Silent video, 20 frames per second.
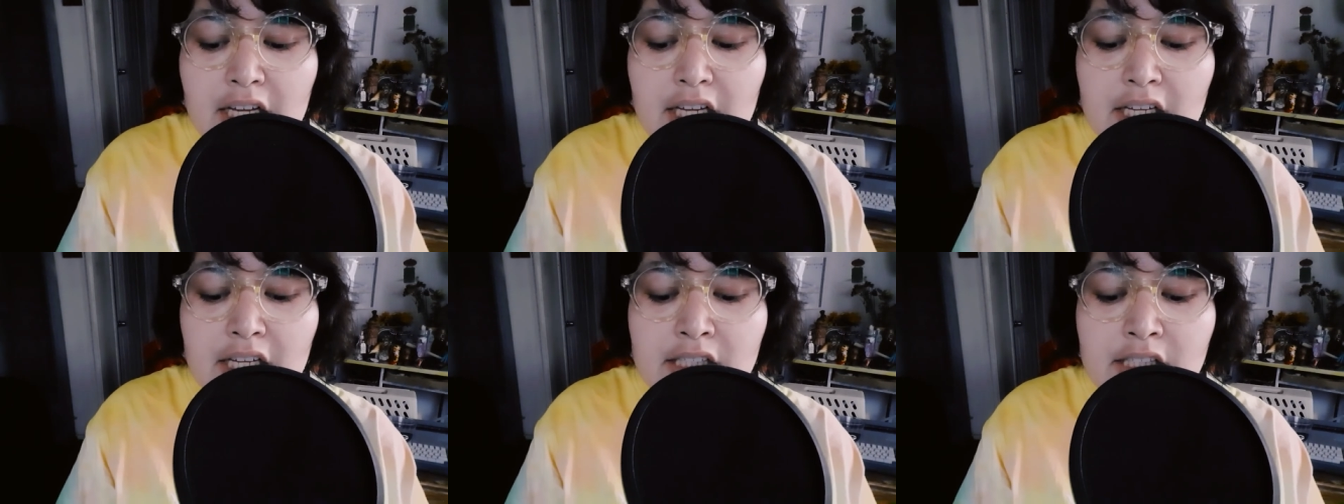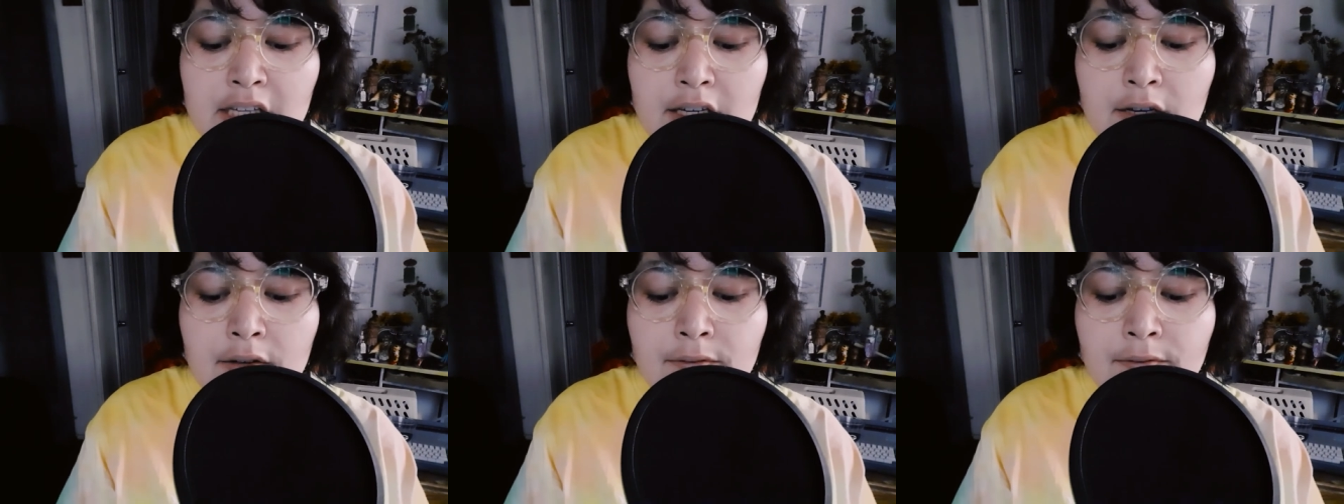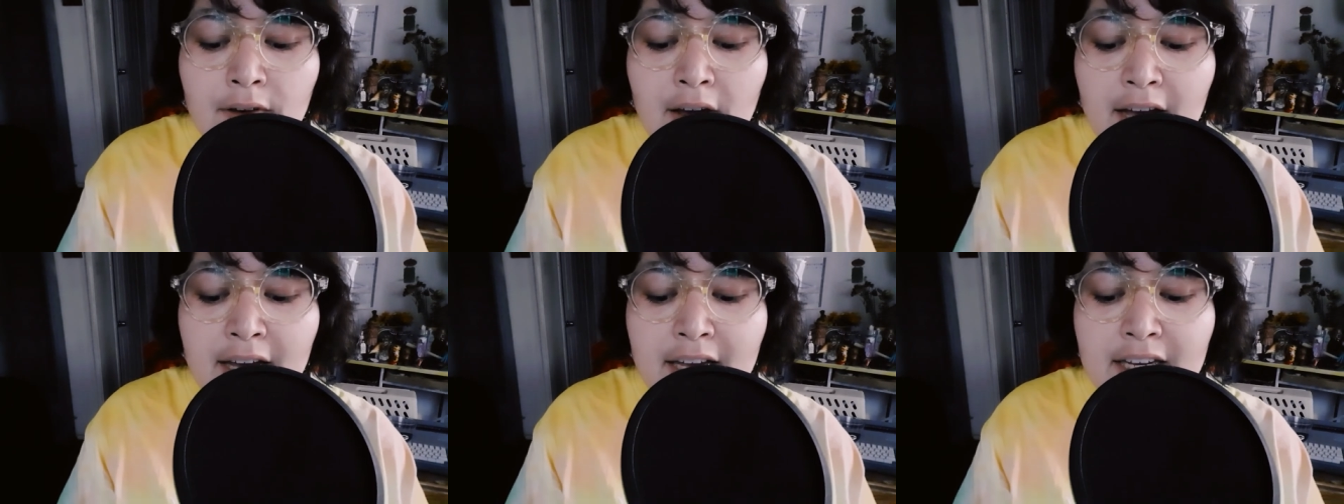is the
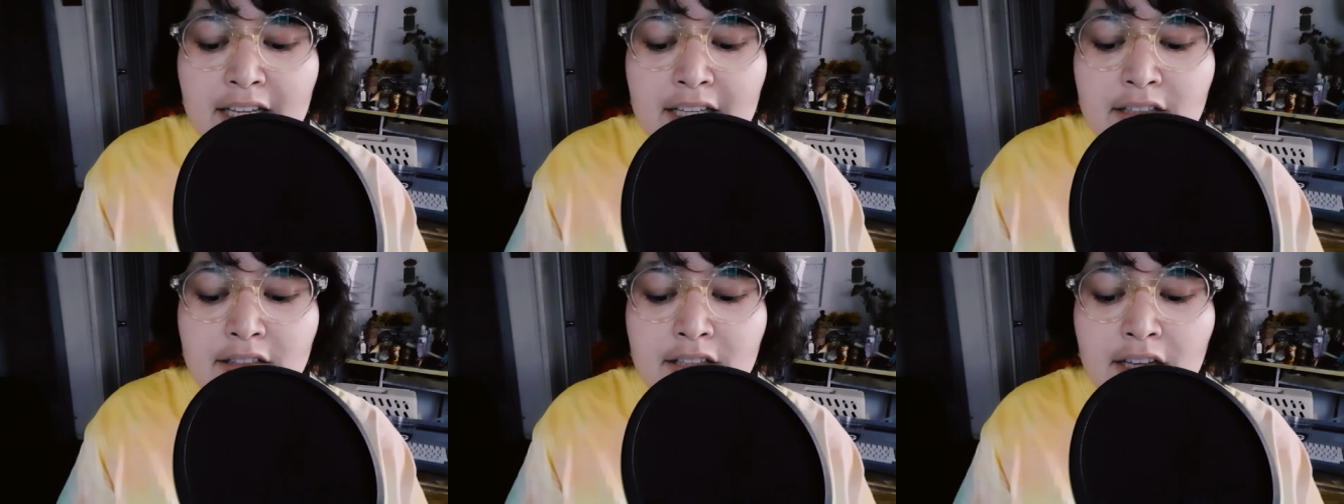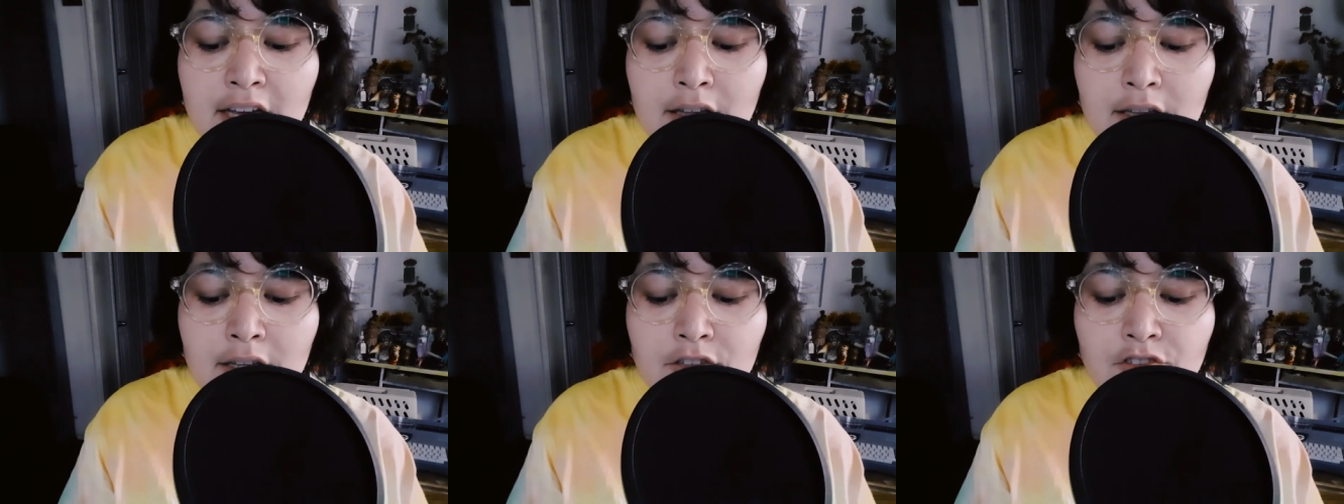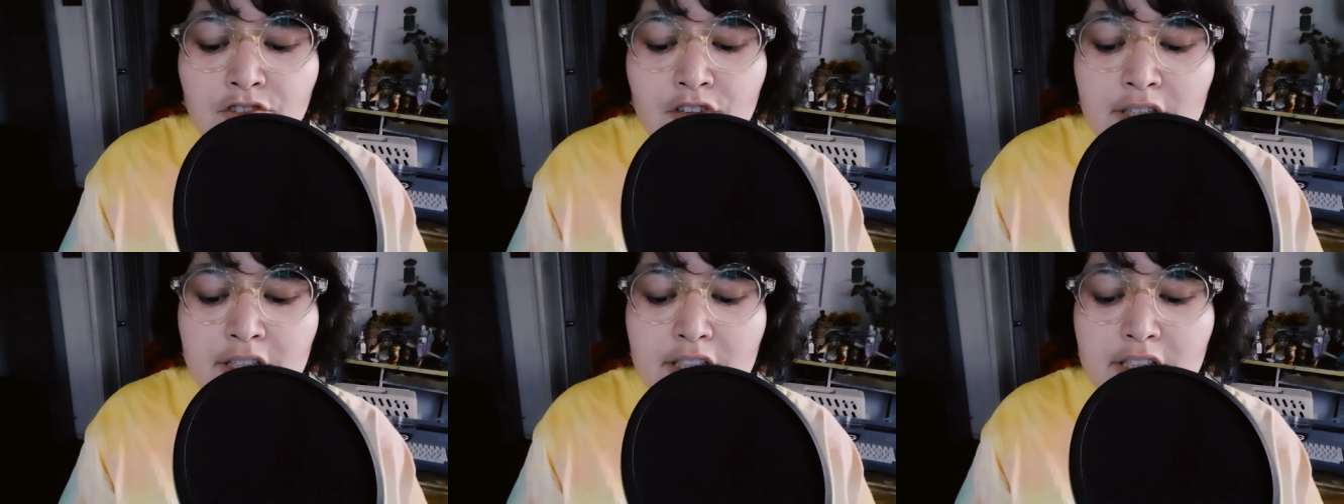divine
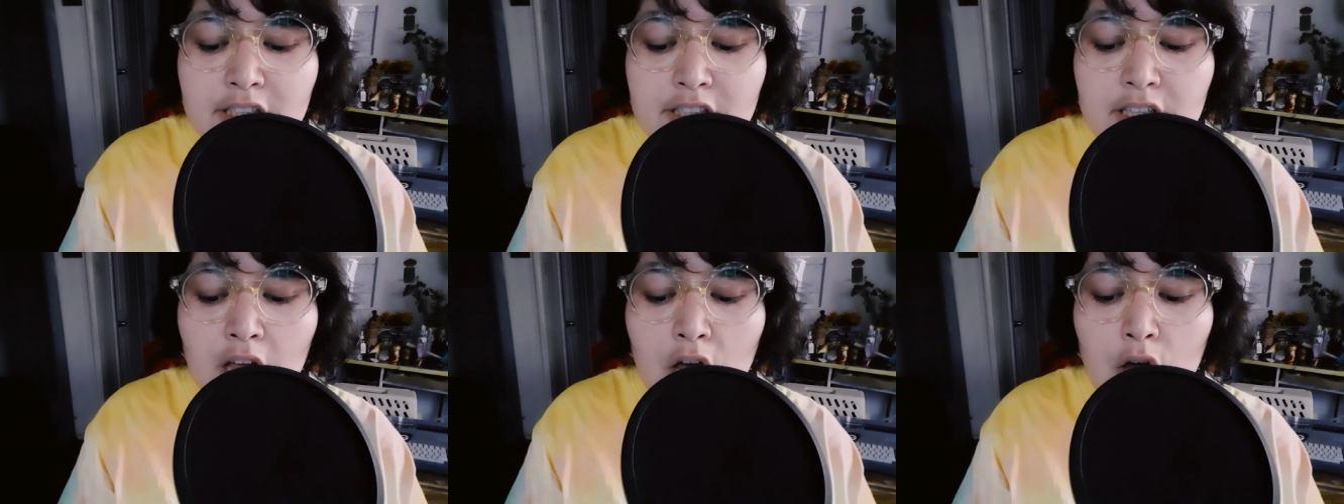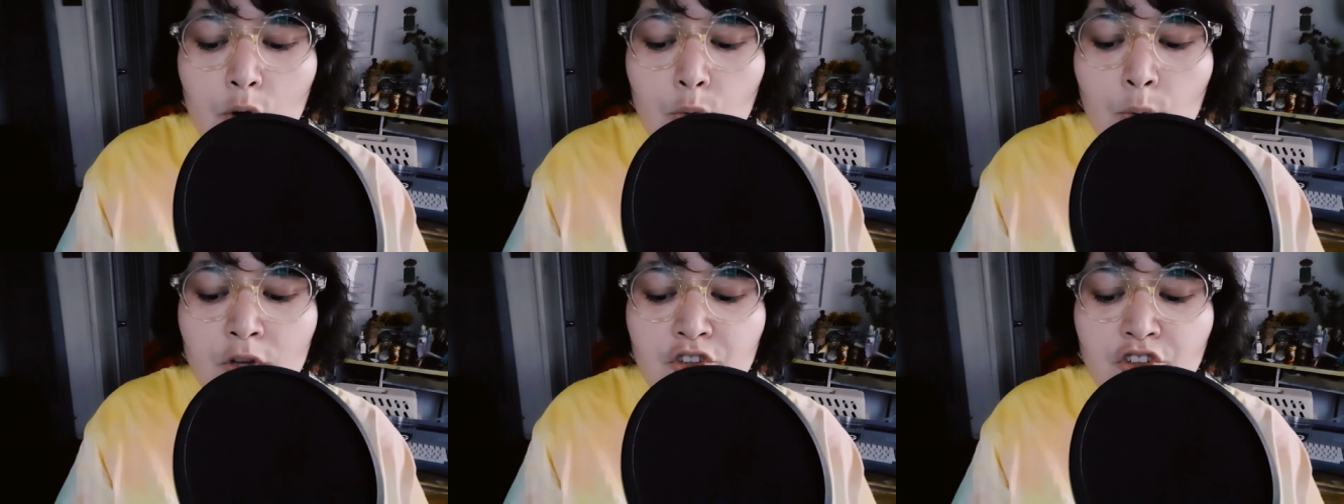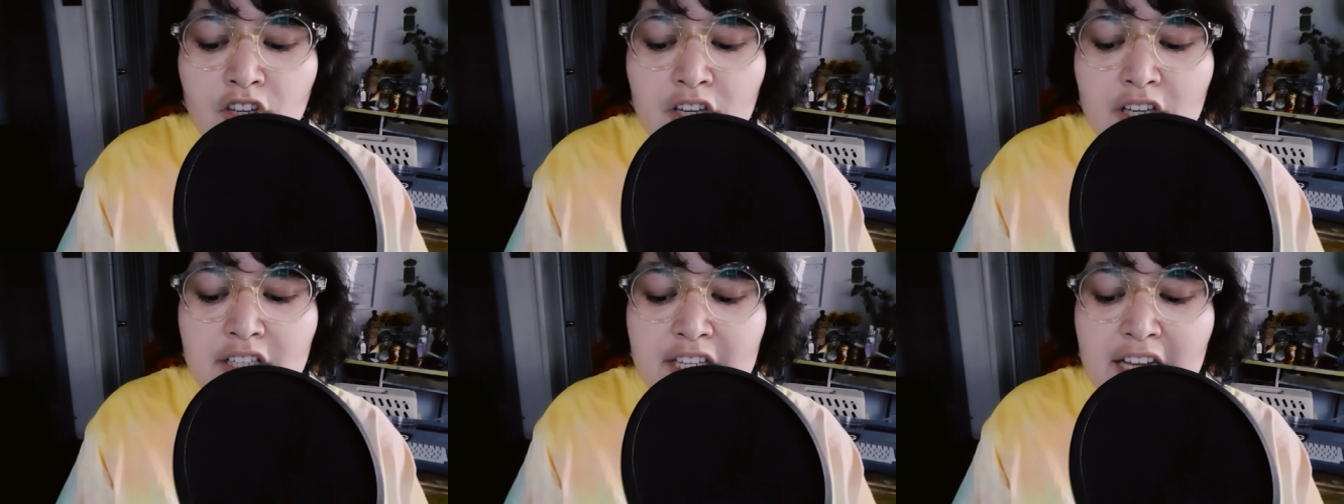intelligence
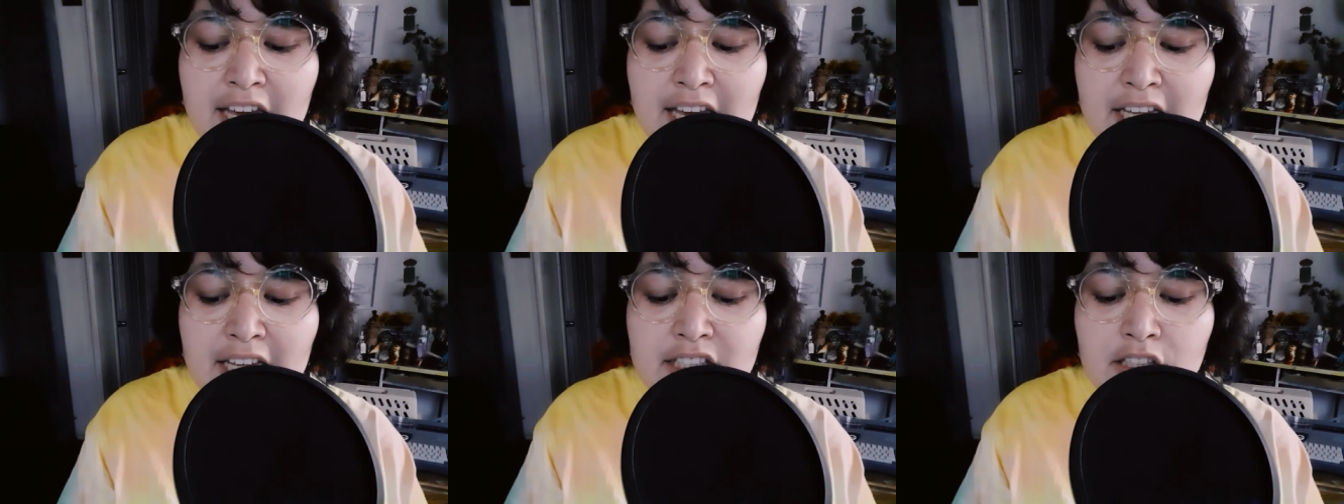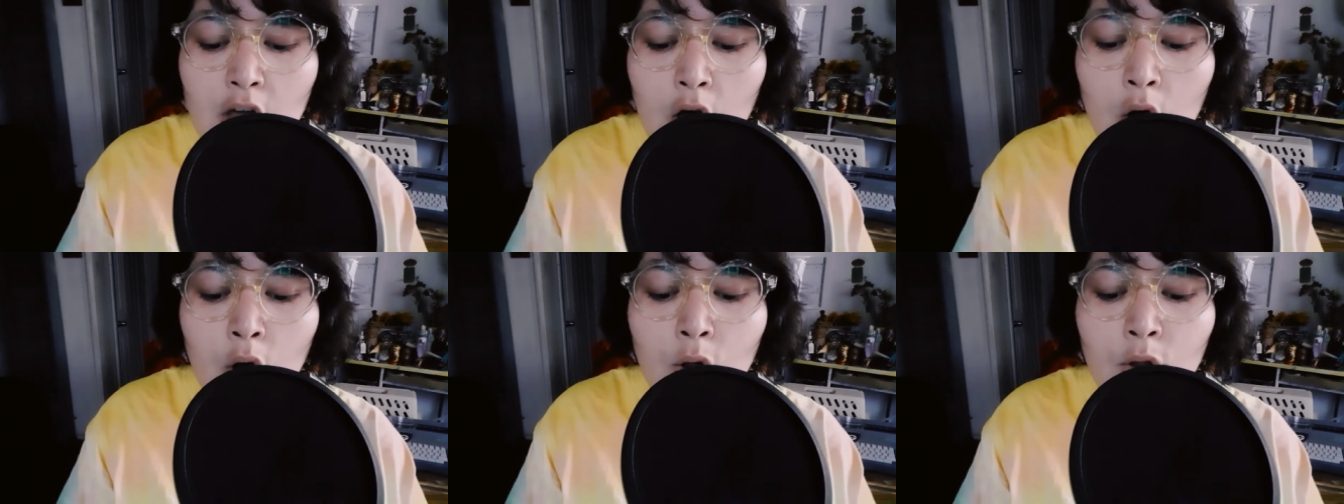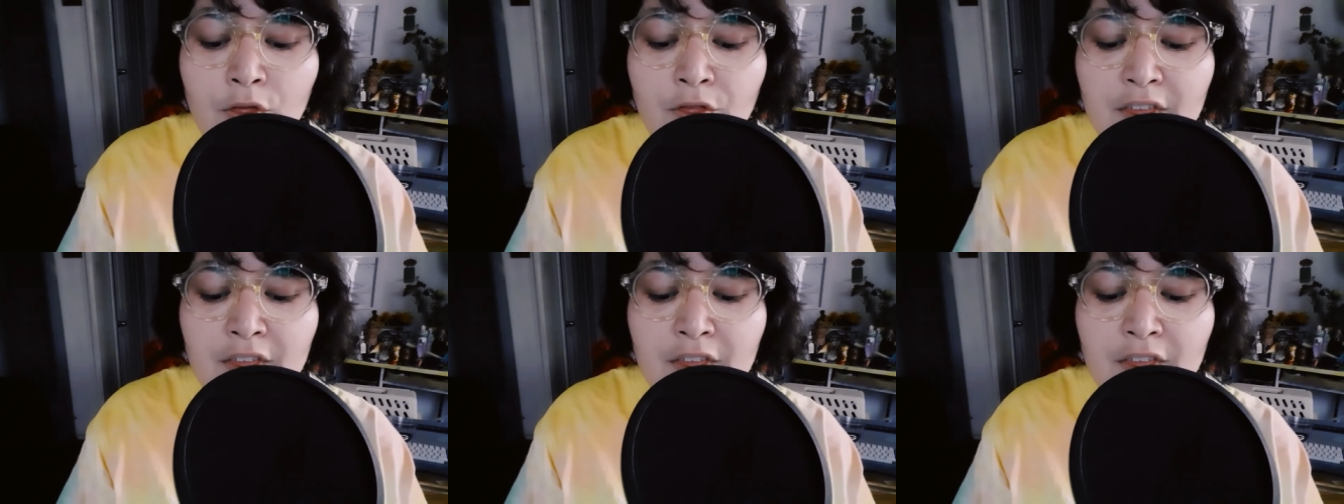which contains all